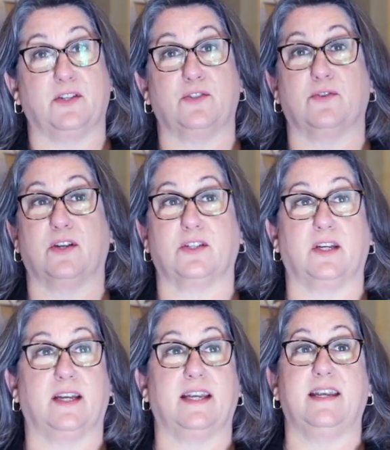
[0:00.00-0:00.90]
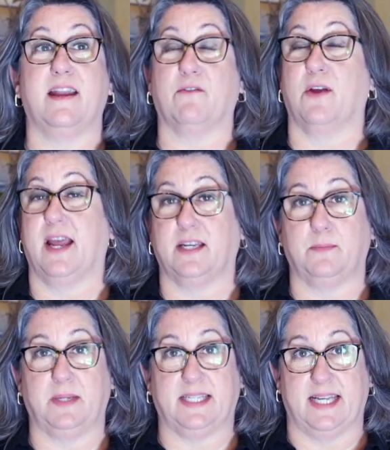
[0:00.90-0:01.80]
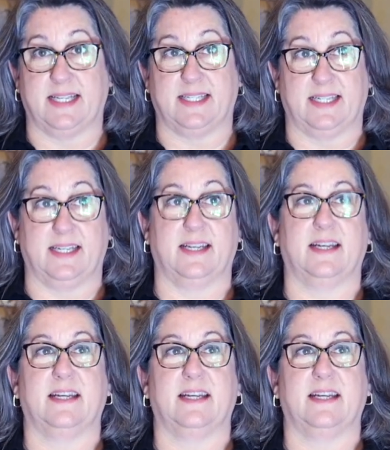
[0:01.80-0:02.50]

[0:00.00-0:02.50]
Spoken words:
construction never had to be tested.